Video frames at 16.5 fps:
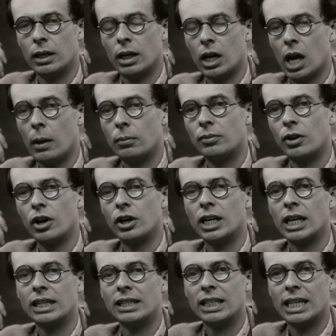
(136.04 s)
Comfort
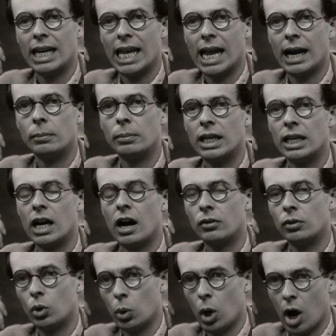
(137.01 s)
is the enemy
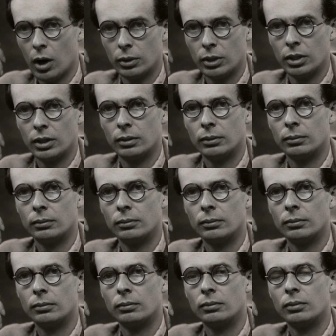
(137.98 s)
of growth.
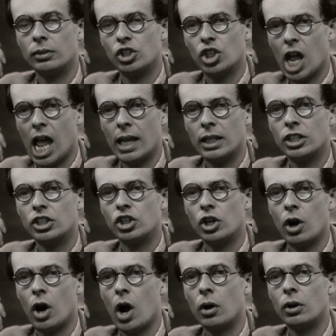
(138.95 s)
Challenge
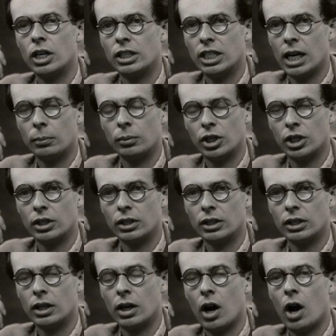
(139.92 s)
your own
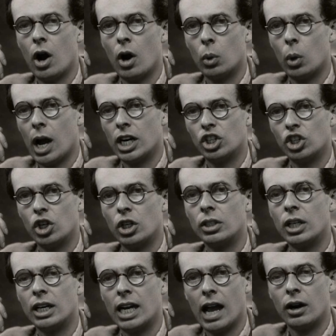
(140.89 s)
assumptions, question
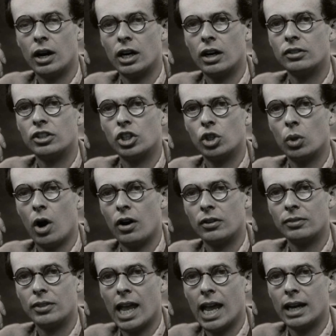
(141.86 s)
the narratives you are
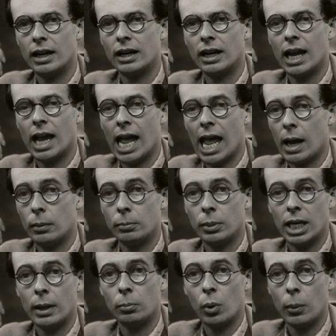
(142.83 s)
fed, and
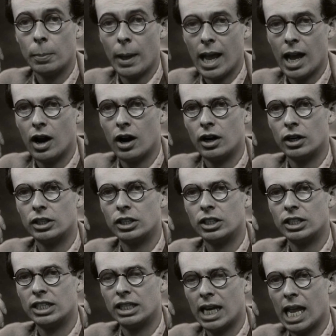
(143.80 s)
be prepared to
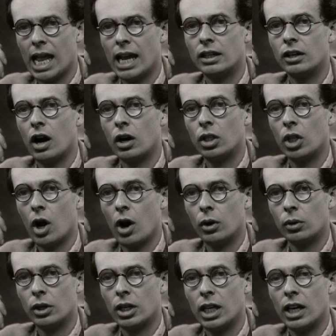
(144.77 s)
stand
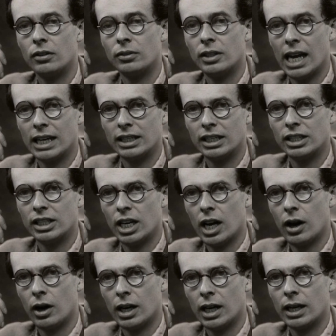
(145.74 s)
alone if
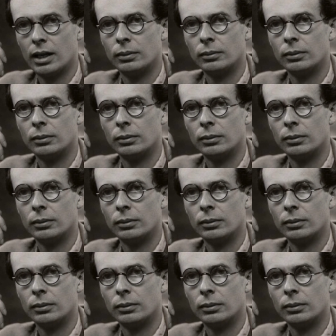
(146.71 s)
necessary.